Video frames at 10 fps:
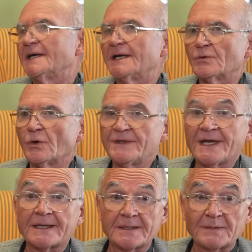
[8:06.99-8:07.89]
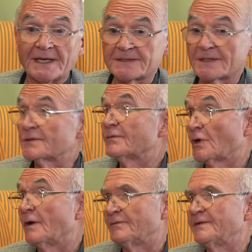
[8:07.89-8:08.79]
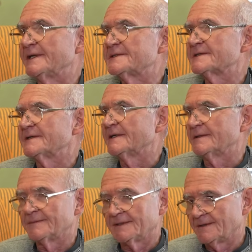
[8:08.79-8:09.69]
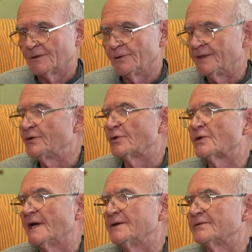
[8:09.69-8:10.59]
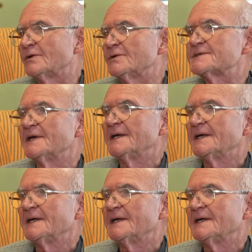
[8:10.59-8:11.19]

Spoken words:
and all the other places of conflict, including Ukraine, of course.